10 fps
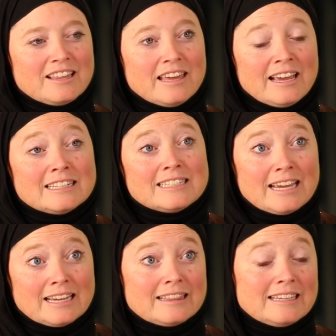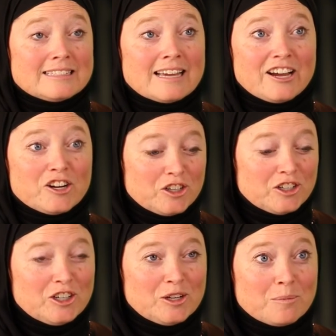they had taken the
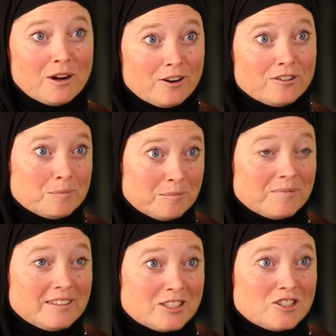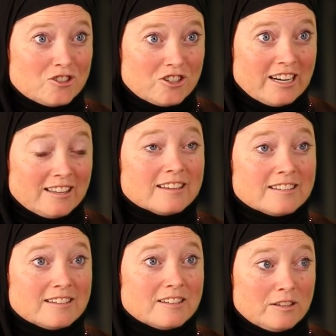entire Muharram story,
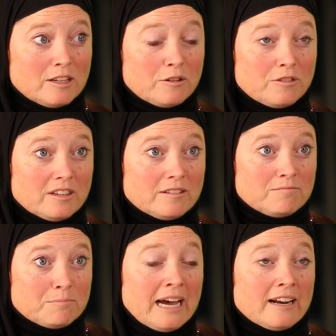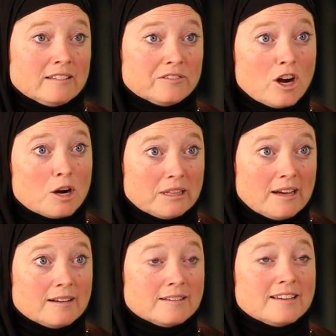the, the Battle of
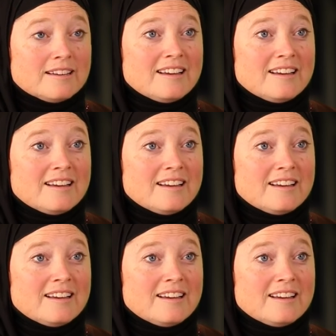Karbala,